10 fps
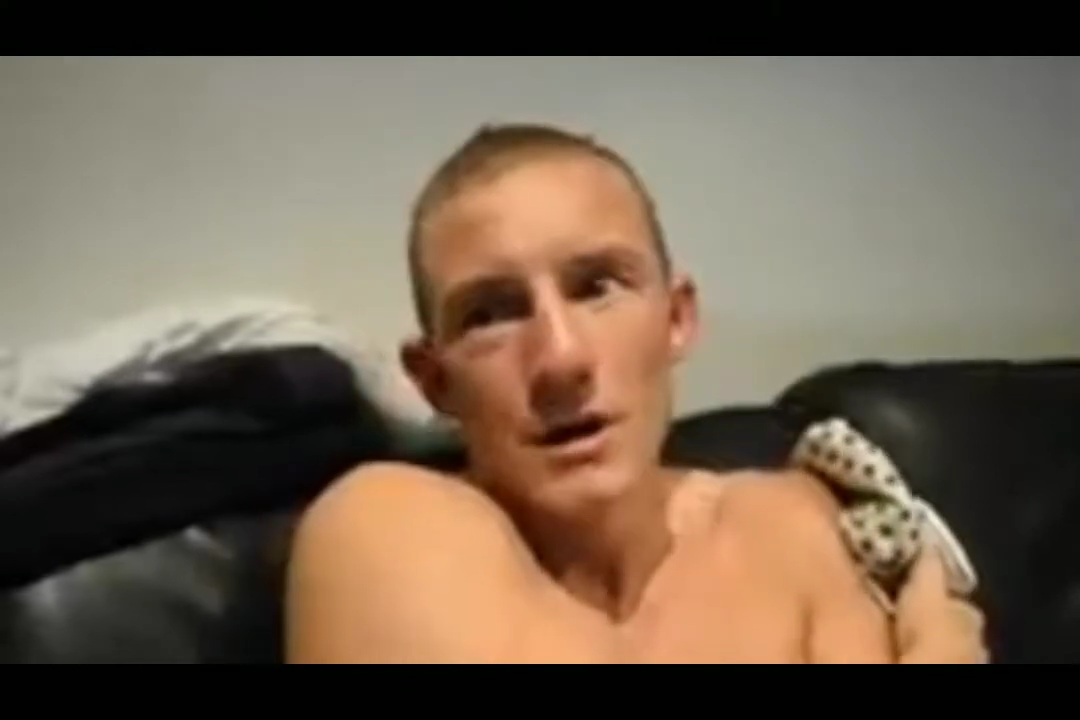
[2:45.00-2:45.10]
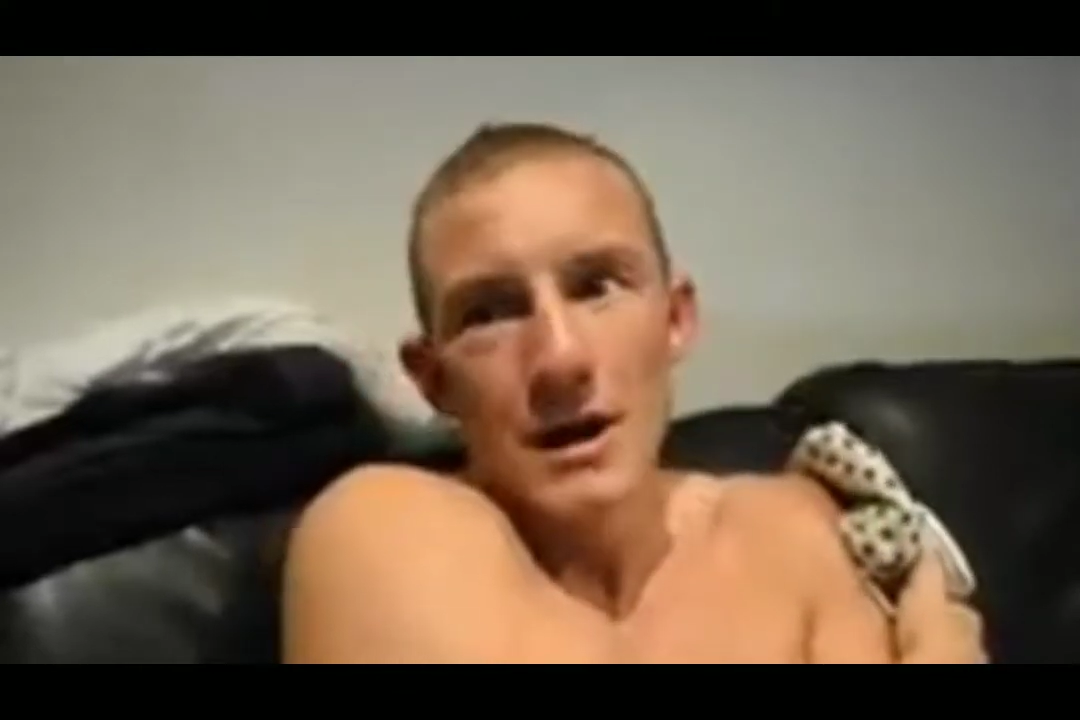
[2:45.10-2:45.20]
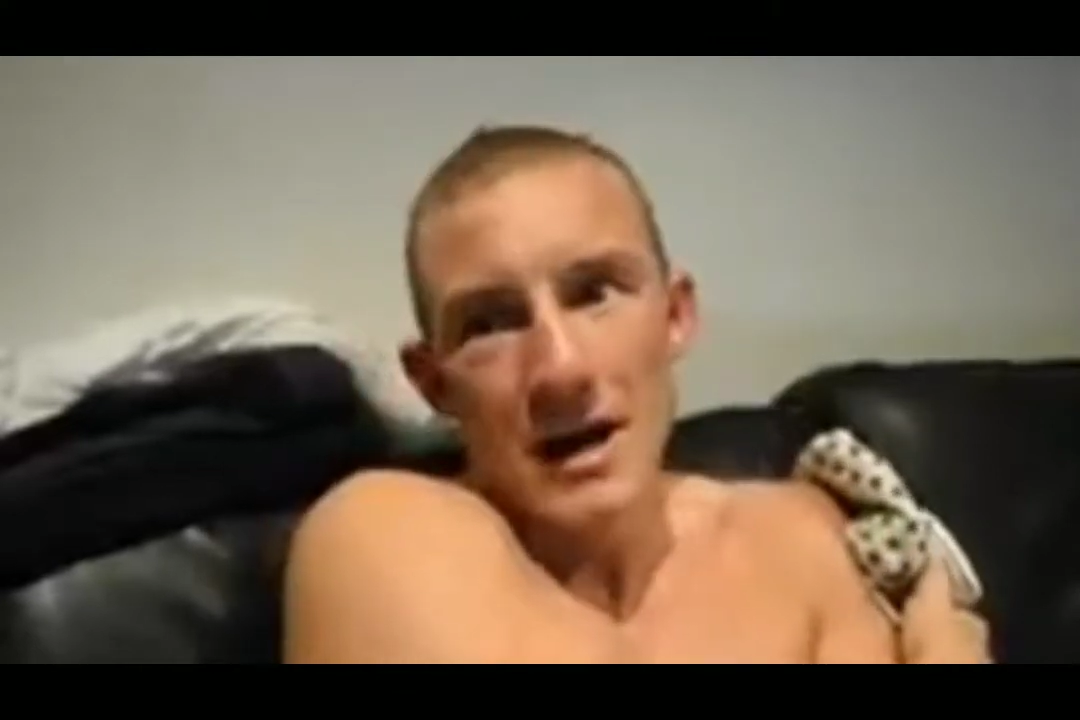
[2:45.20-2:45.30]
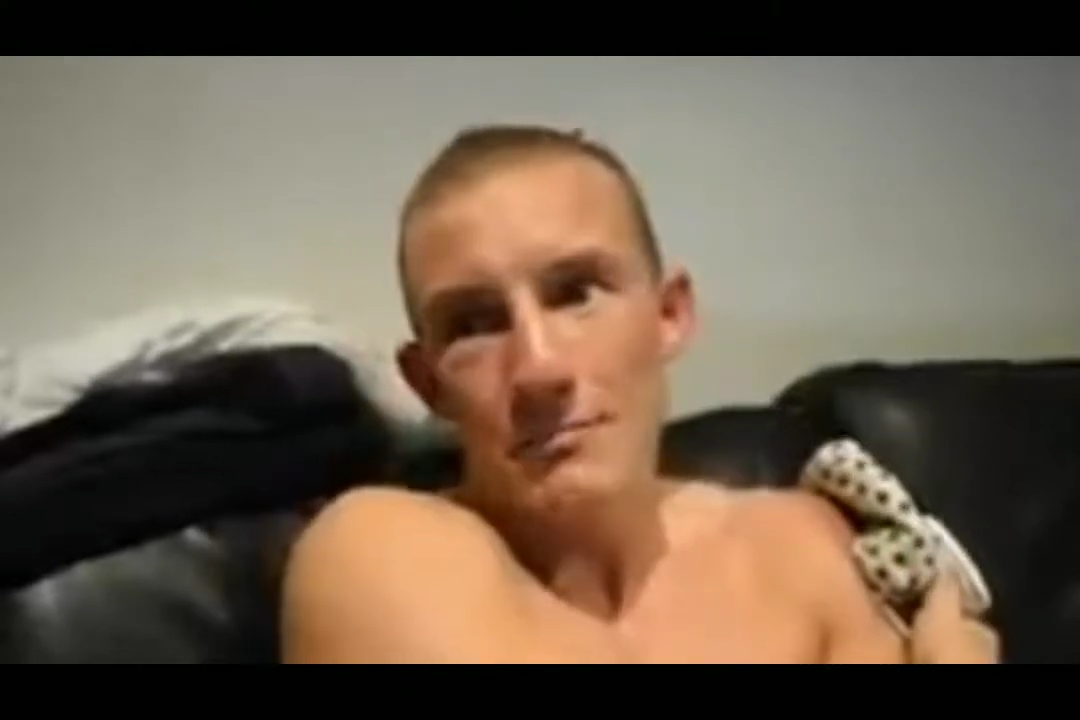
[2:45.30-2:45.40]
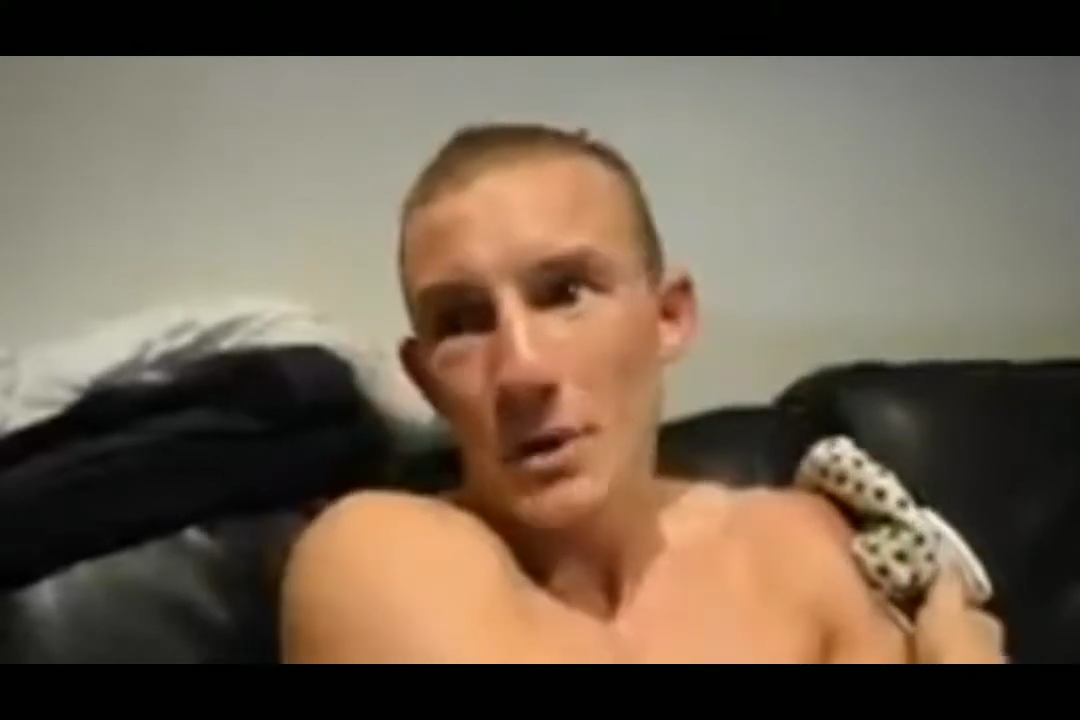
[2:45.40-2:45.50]

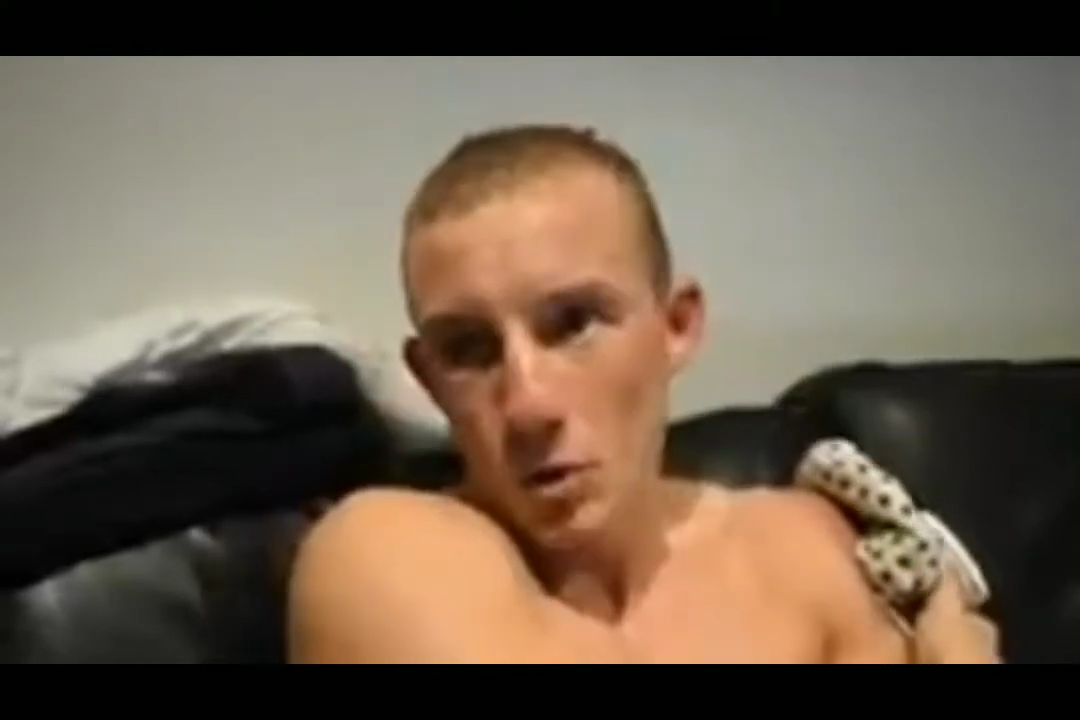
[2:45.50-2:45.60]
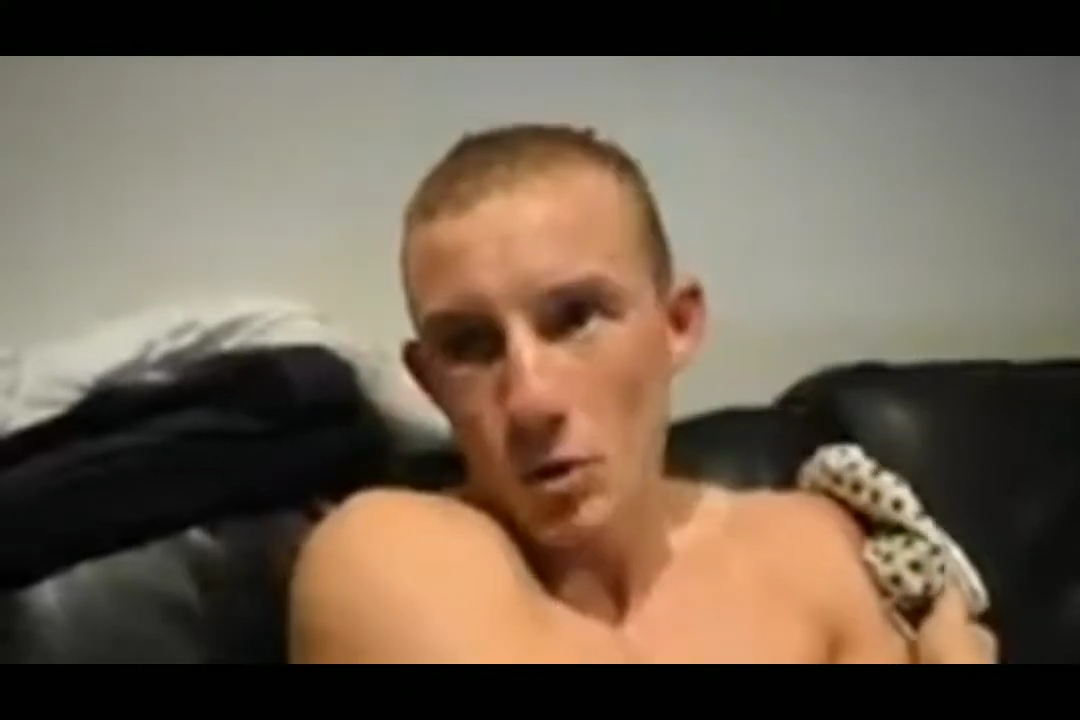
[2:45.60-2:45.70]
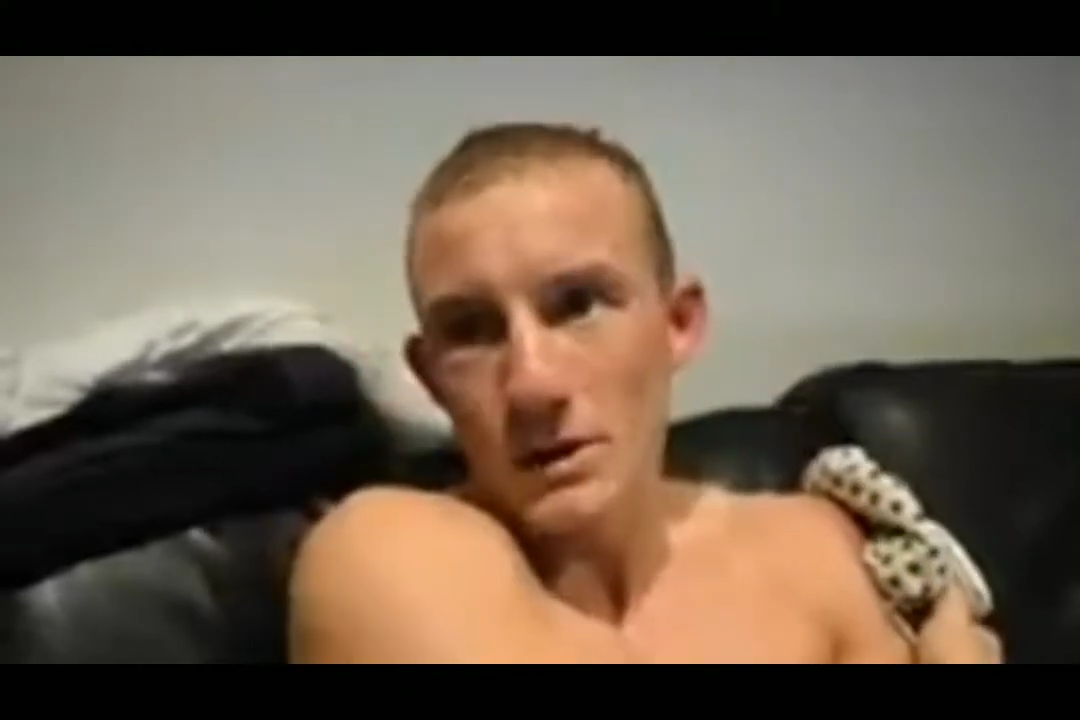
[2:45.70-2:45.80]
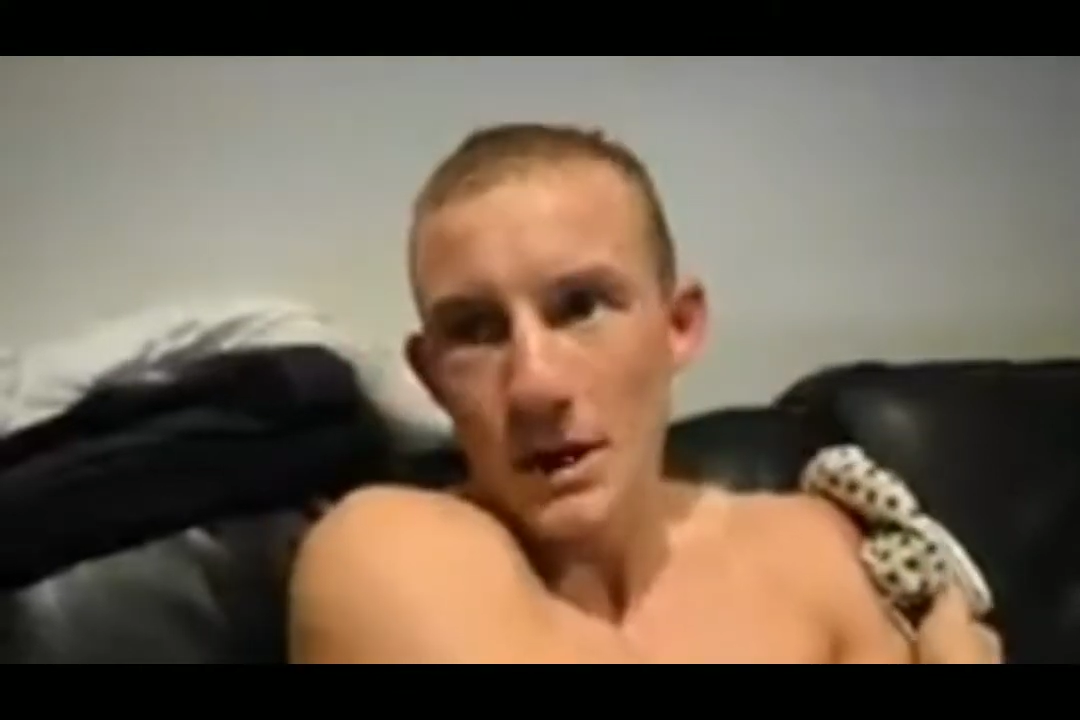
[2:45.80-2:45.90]
I've been caught with